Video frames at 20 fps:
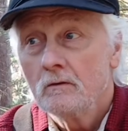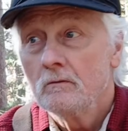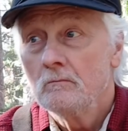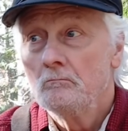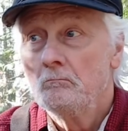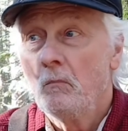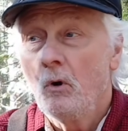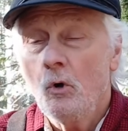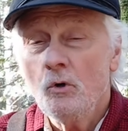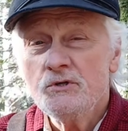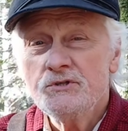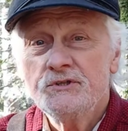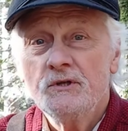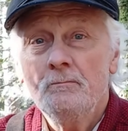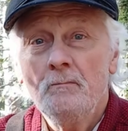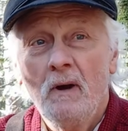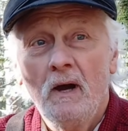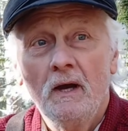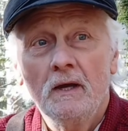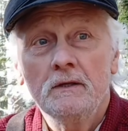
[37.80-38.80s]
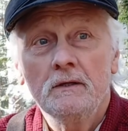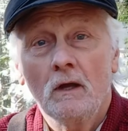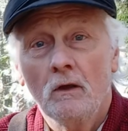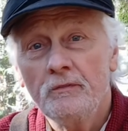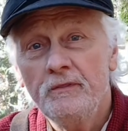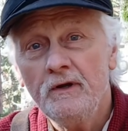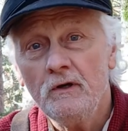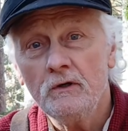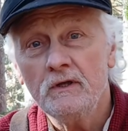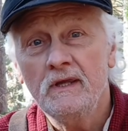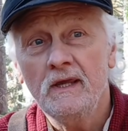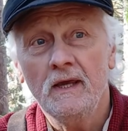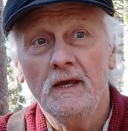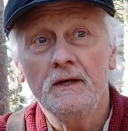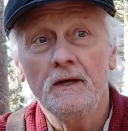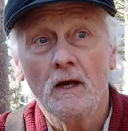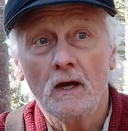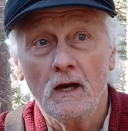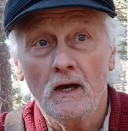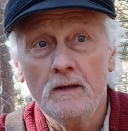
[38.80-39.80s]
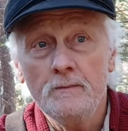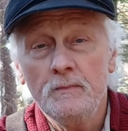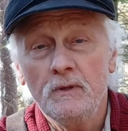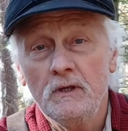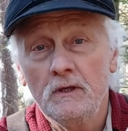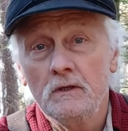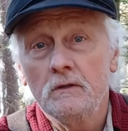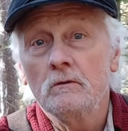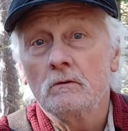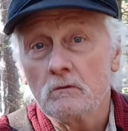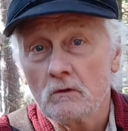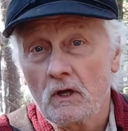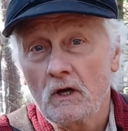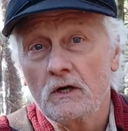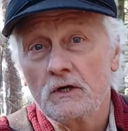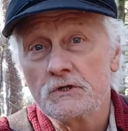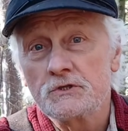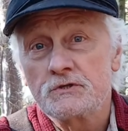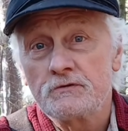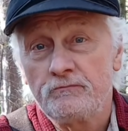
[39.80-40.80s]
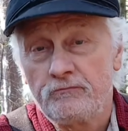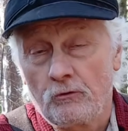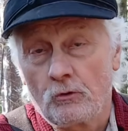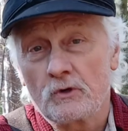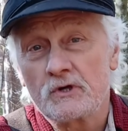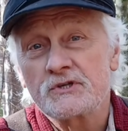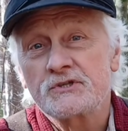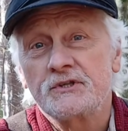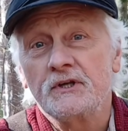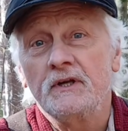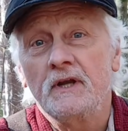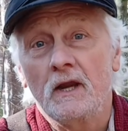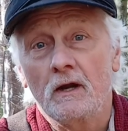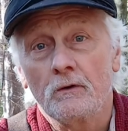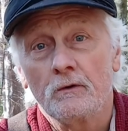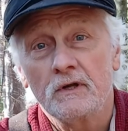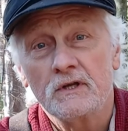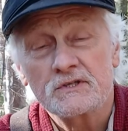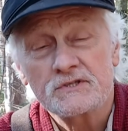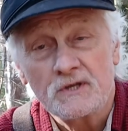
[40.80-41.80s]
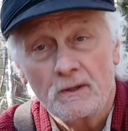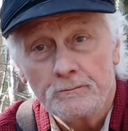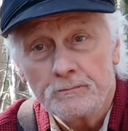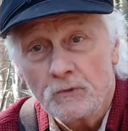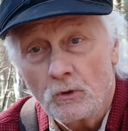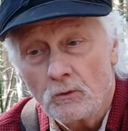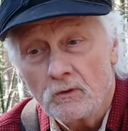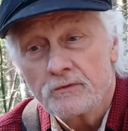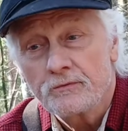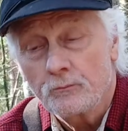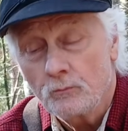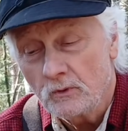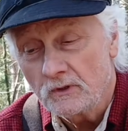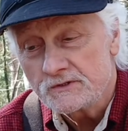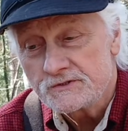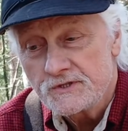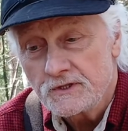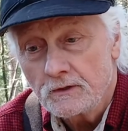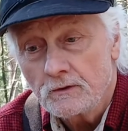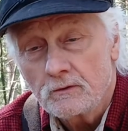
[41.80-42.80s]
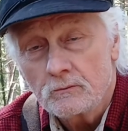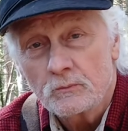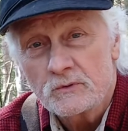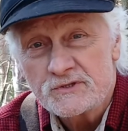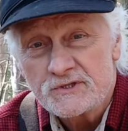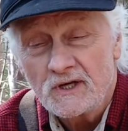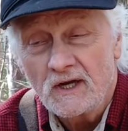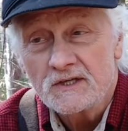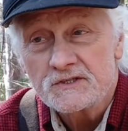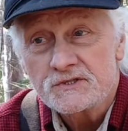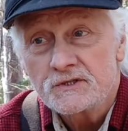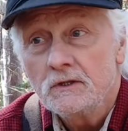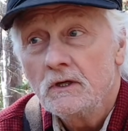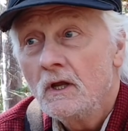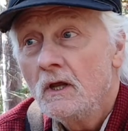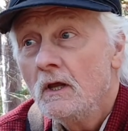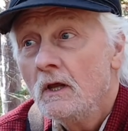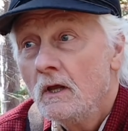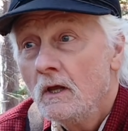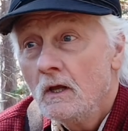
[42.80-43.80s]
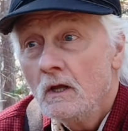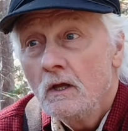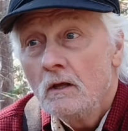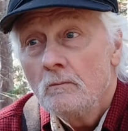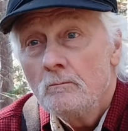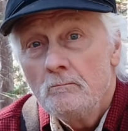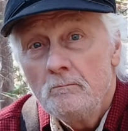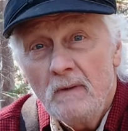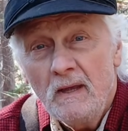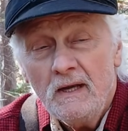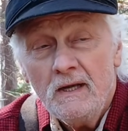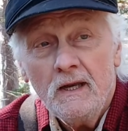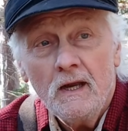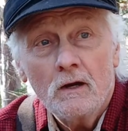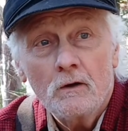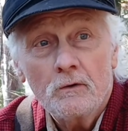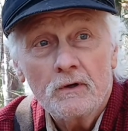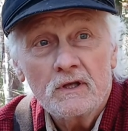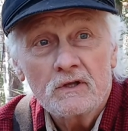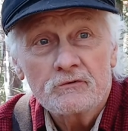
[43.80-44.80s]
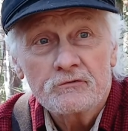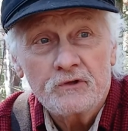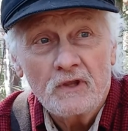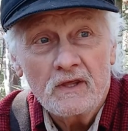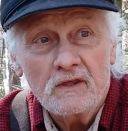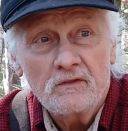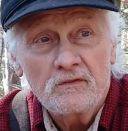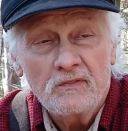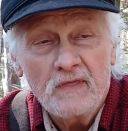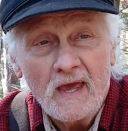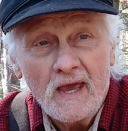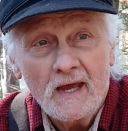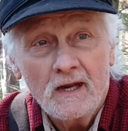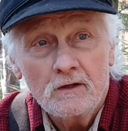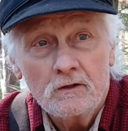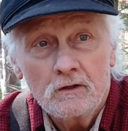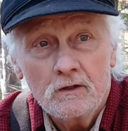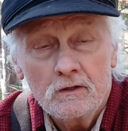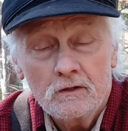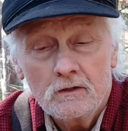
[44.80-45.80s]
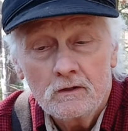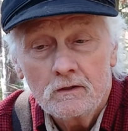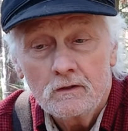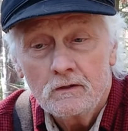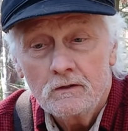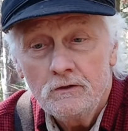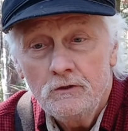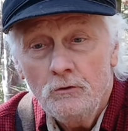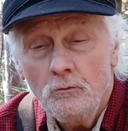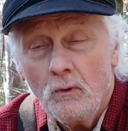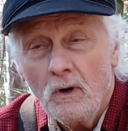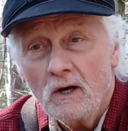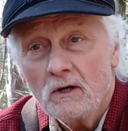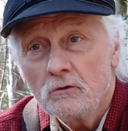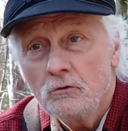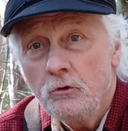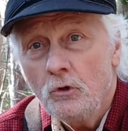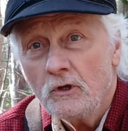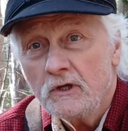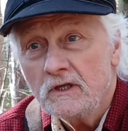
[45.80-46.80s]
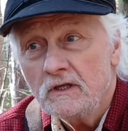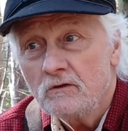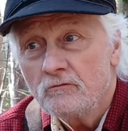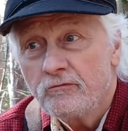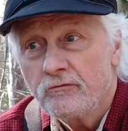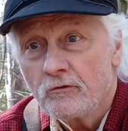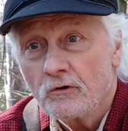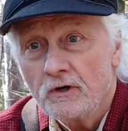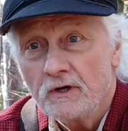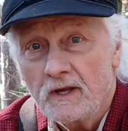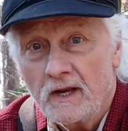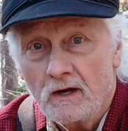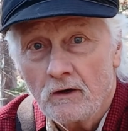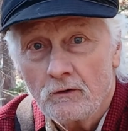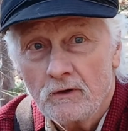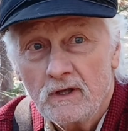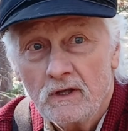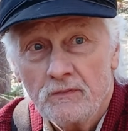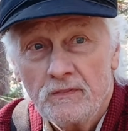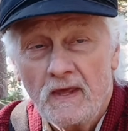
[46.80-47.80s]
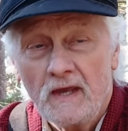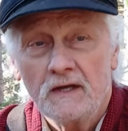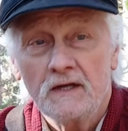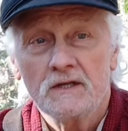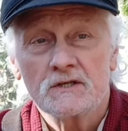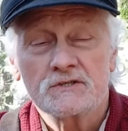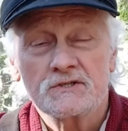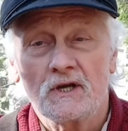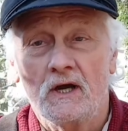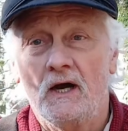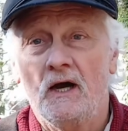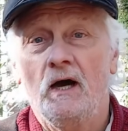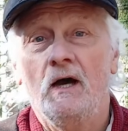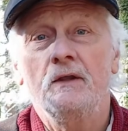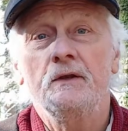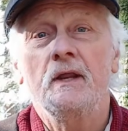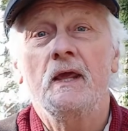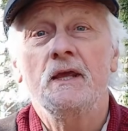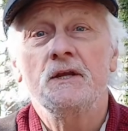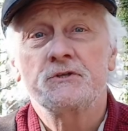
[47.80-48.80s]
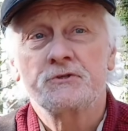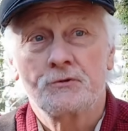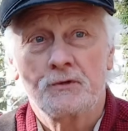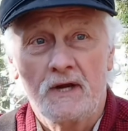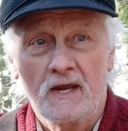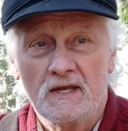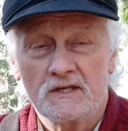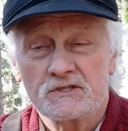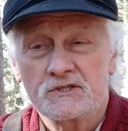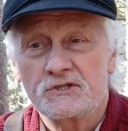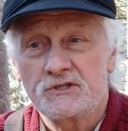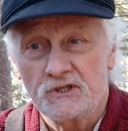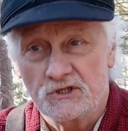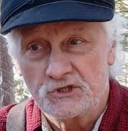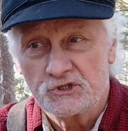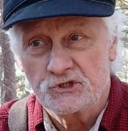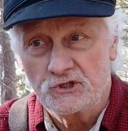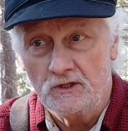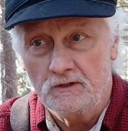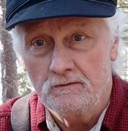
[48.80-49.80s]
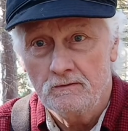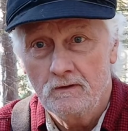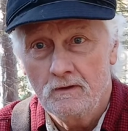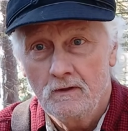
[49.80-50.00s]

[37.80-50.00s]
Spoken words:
Most of mine, now there again, I'm in large forested areas up north woods here in Wisconsin. Many areas like that, you are looking for an area that is on a transition.